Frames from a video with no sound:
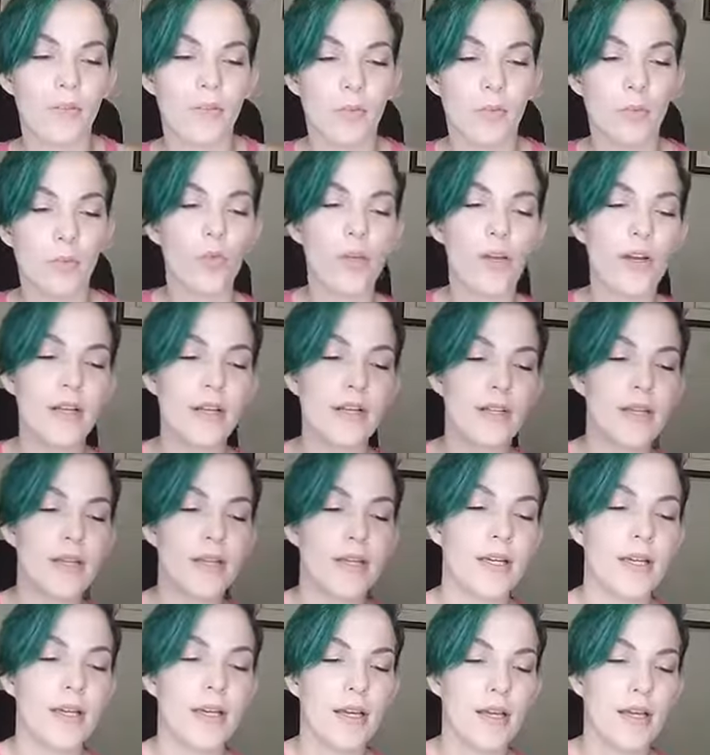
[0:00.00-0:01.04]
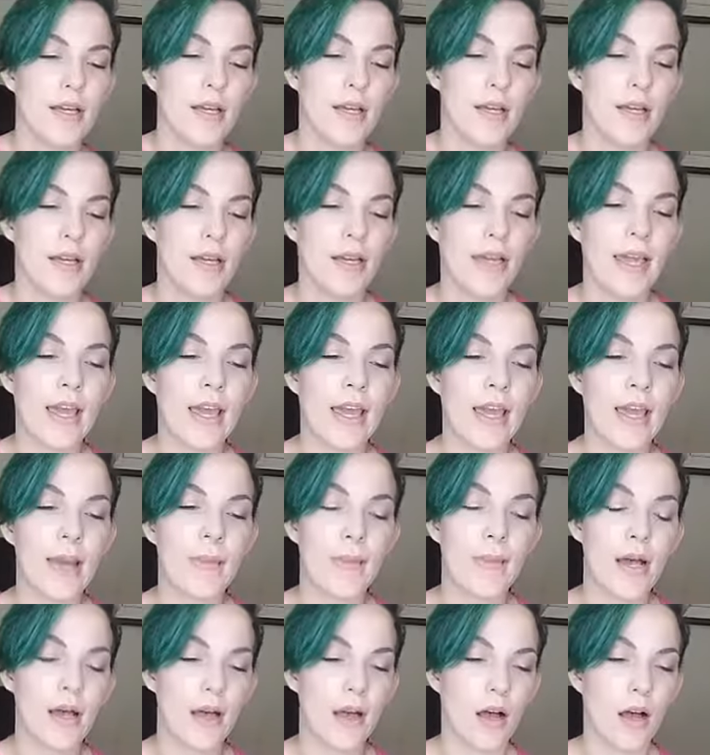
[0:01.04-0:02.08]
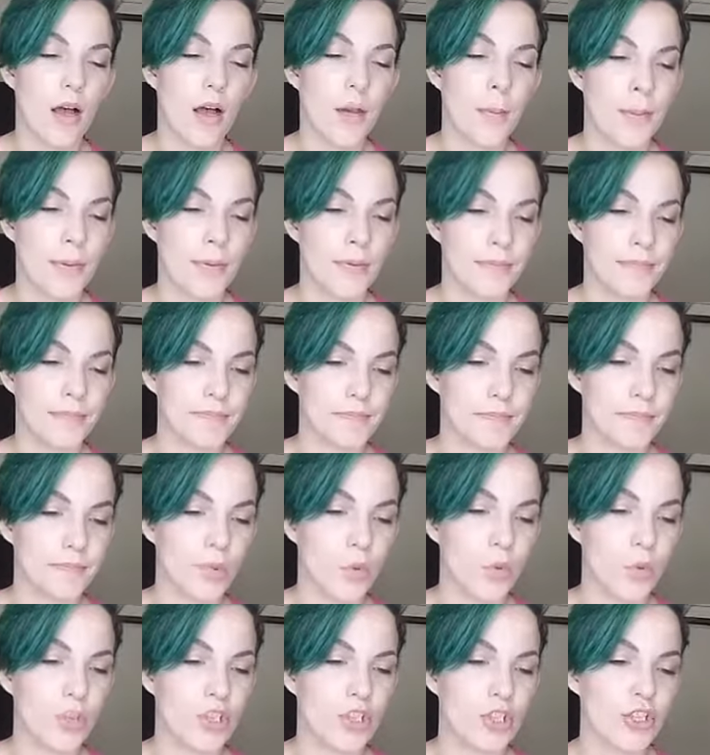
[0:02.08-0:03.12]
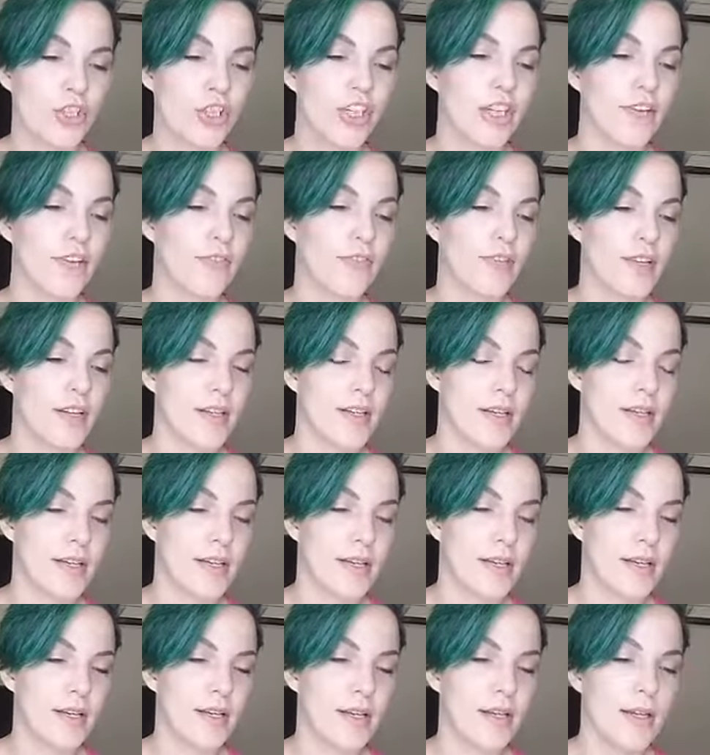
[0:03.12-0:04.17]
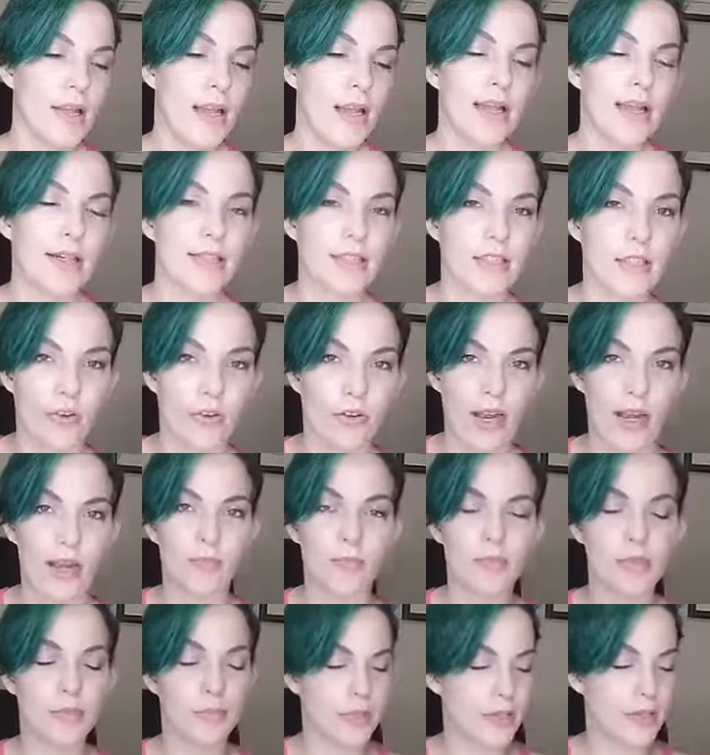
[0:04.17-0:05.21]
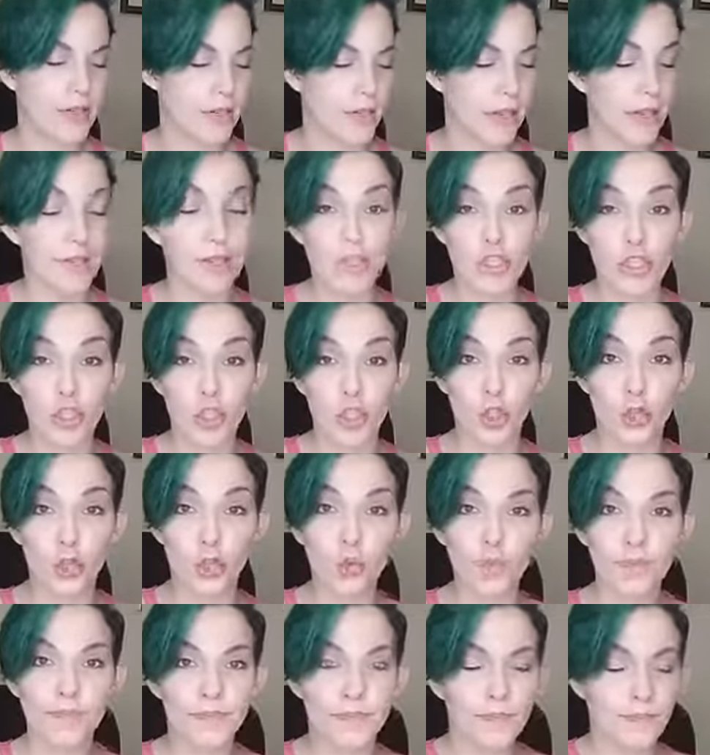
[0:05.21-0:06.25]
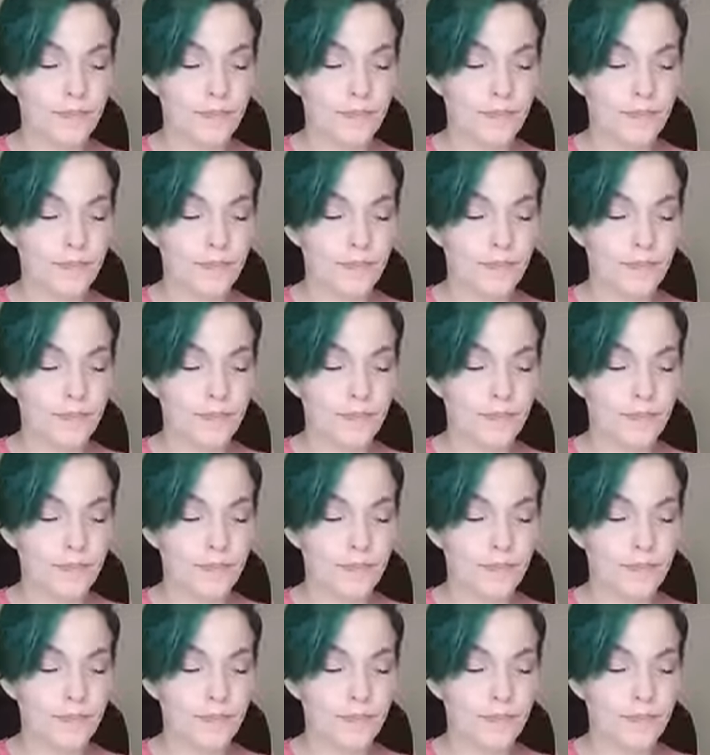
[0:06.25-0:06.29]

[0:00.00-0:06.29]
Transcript: What came up was 2 different hexagrams. Spirit gave us 2.